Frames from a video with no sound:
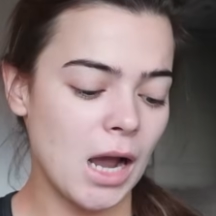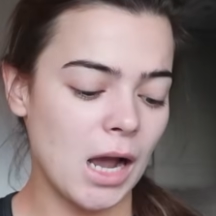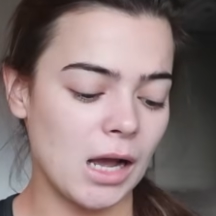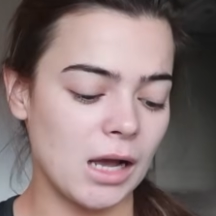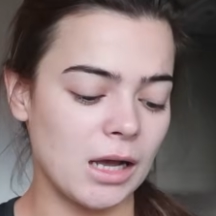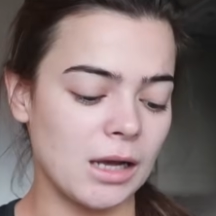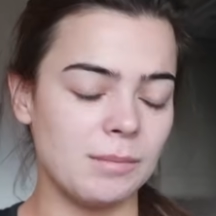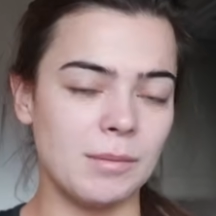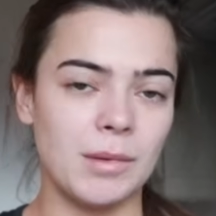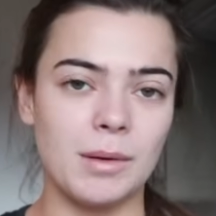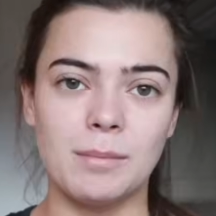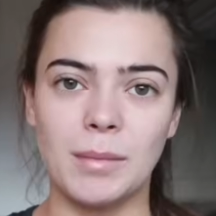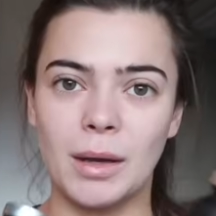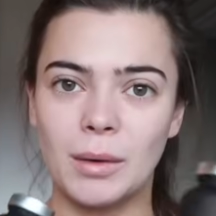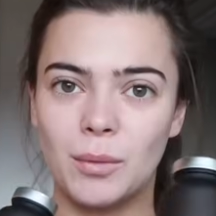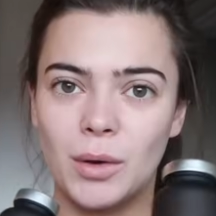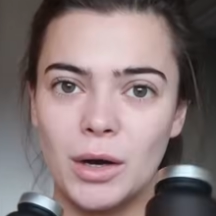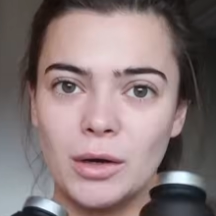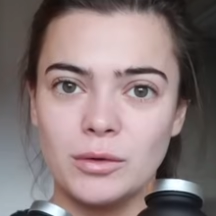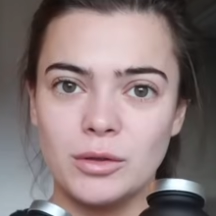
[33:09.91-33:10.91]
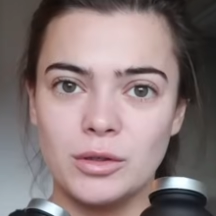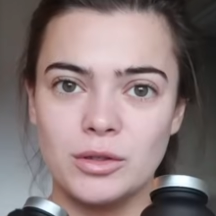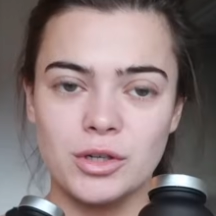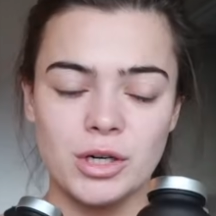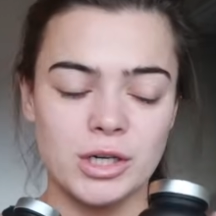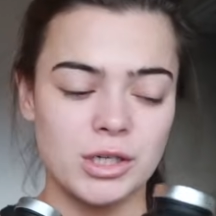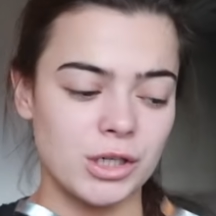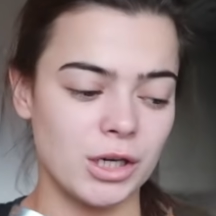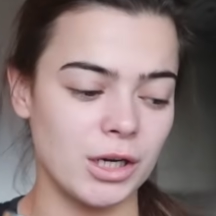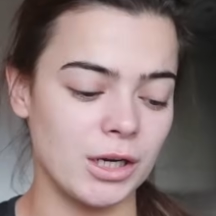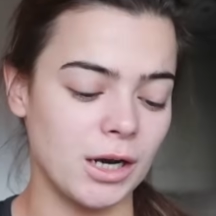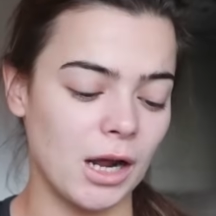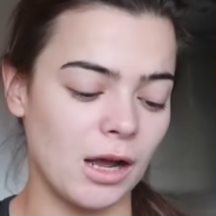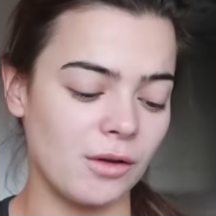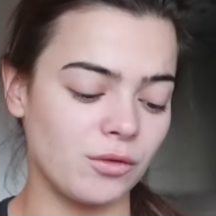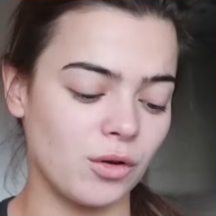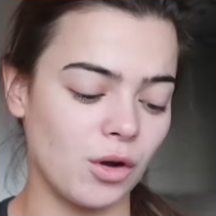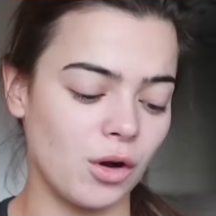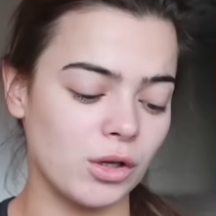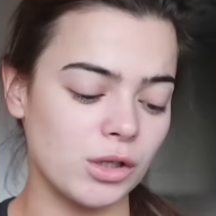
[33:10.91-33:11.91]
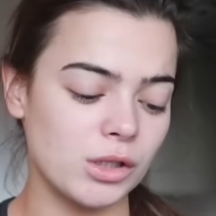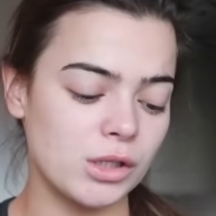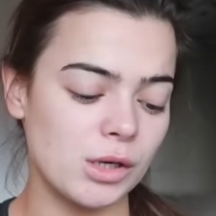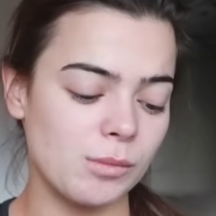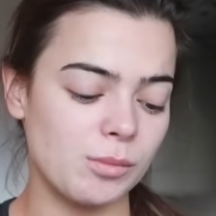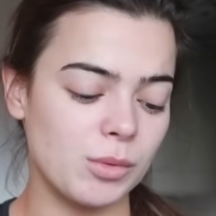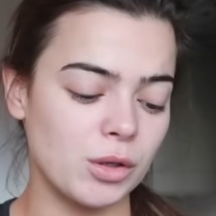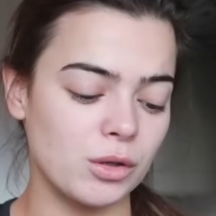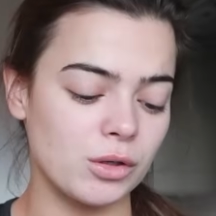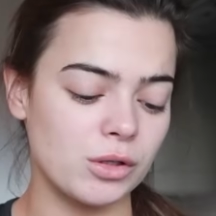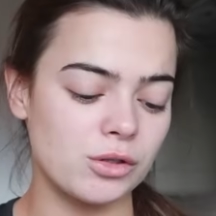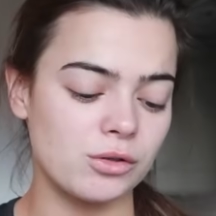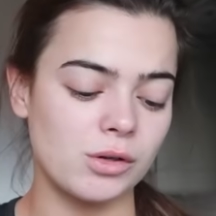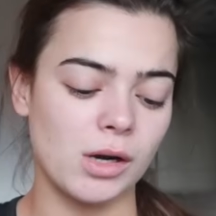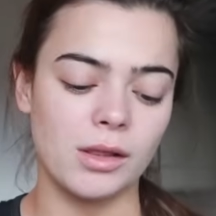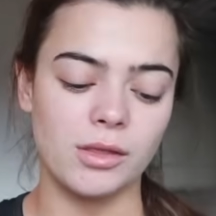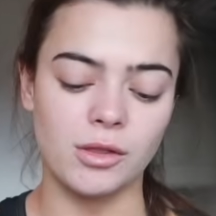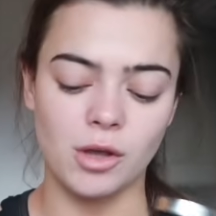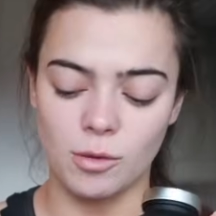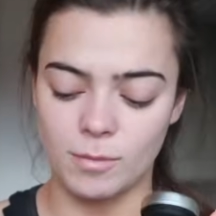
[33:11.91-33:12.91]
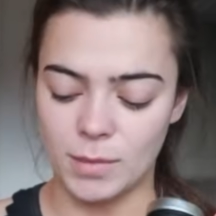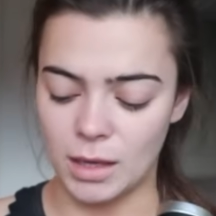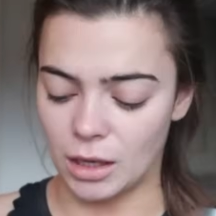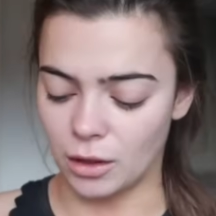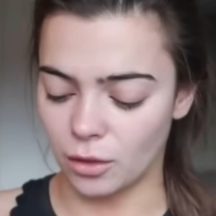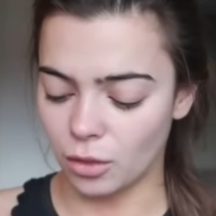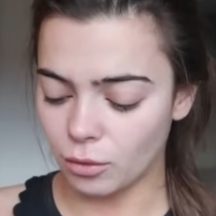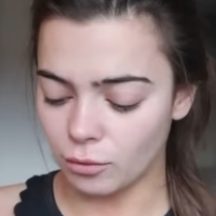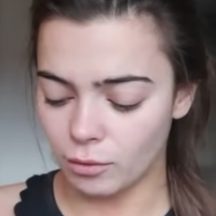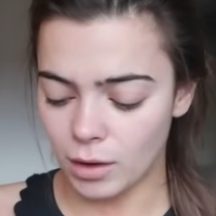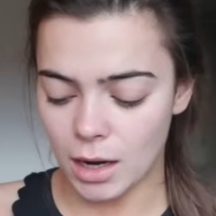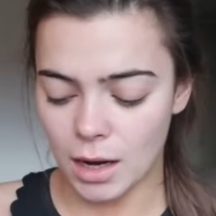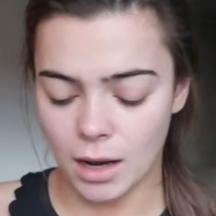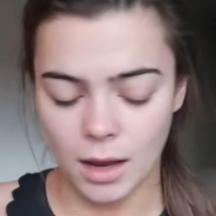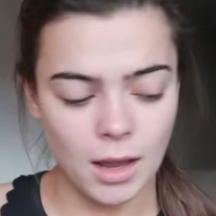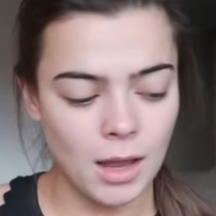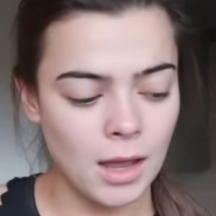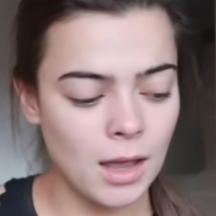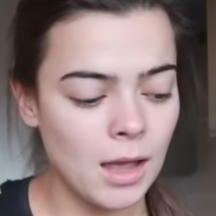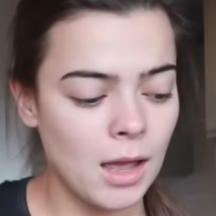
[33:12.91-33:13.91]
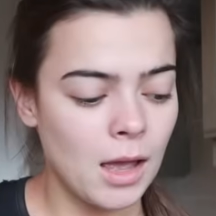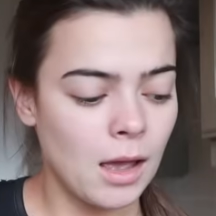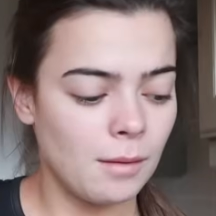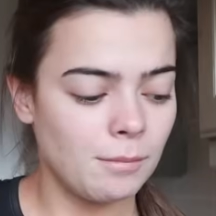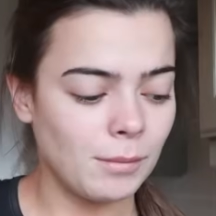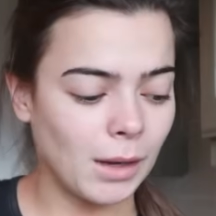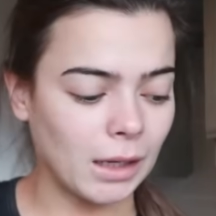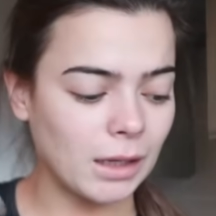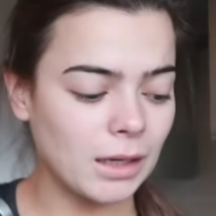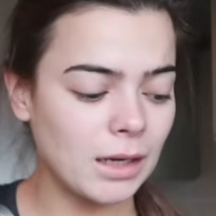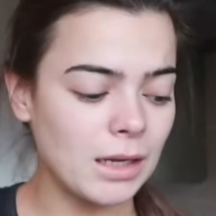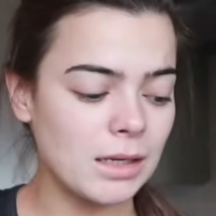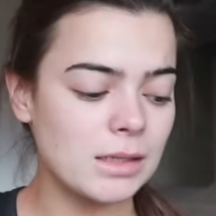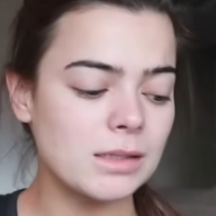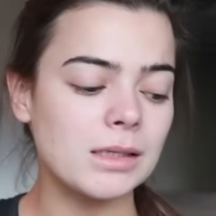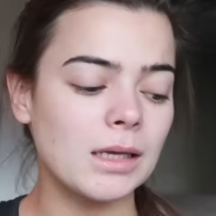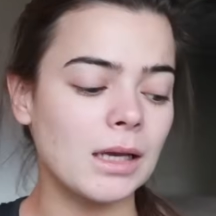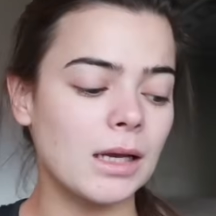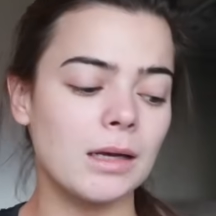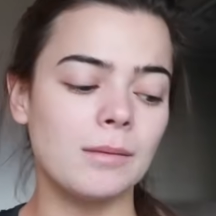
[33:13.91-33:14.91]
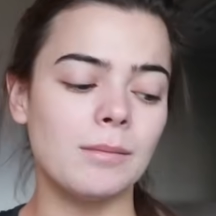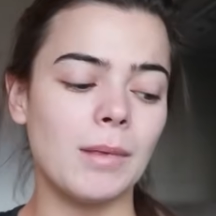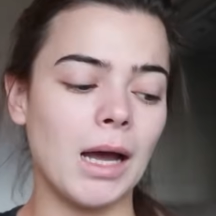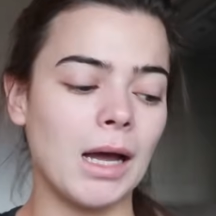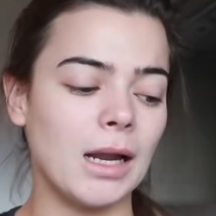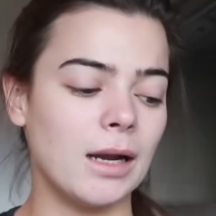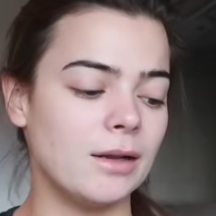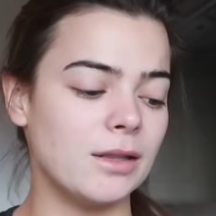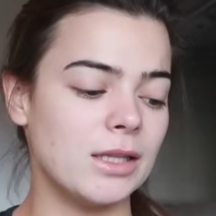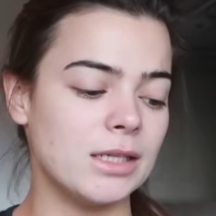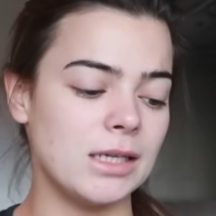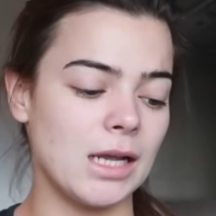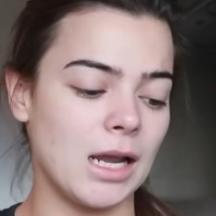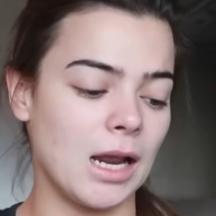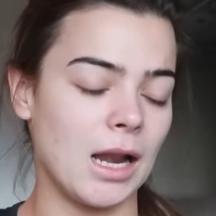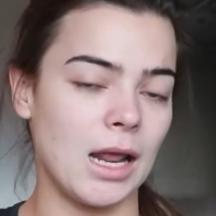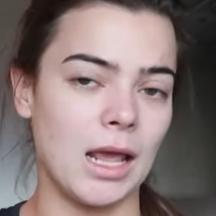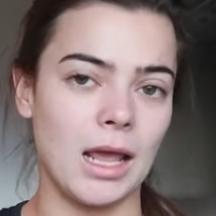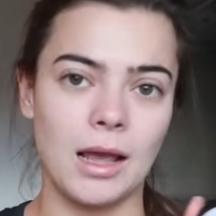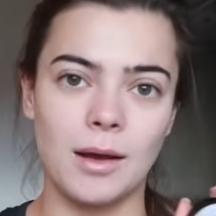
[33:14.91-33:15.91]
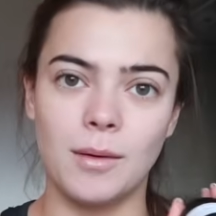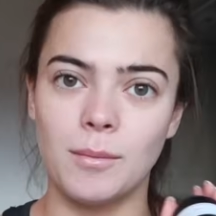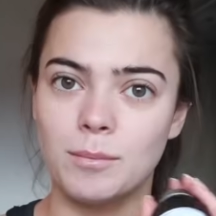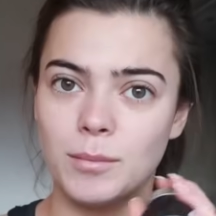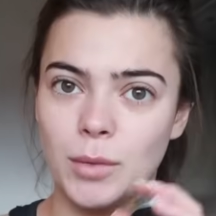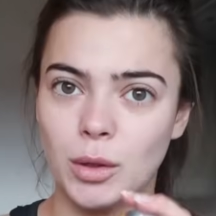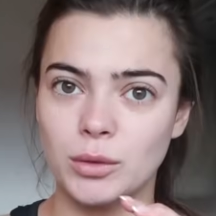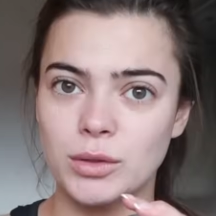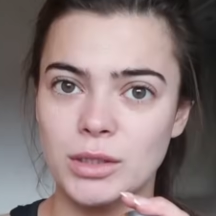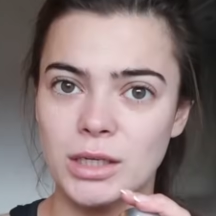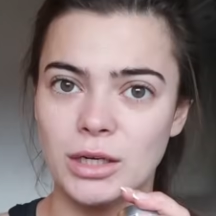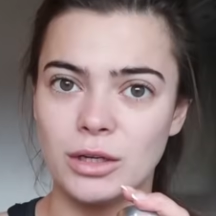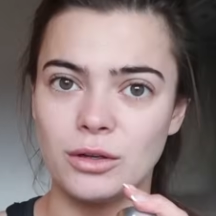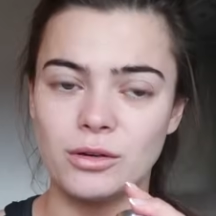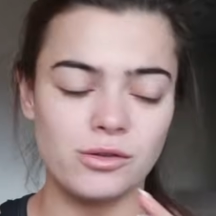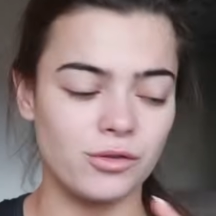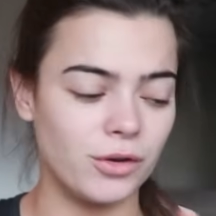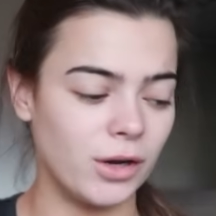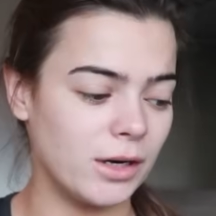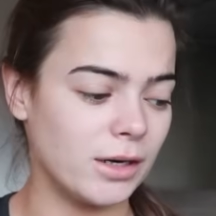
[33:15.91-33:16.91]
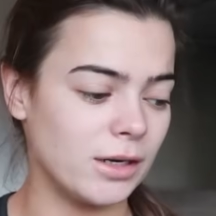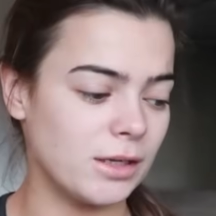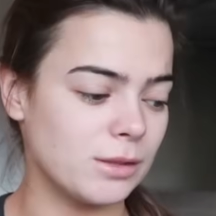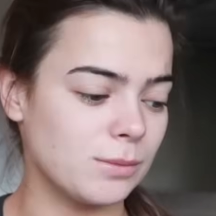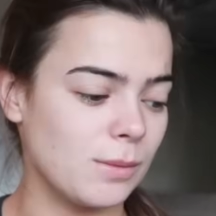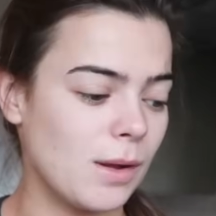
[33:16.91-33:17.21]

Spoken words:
My Wild Nutrition, I've got Pure Strength Omega-3, magnesium, and the daily multi-nutrient as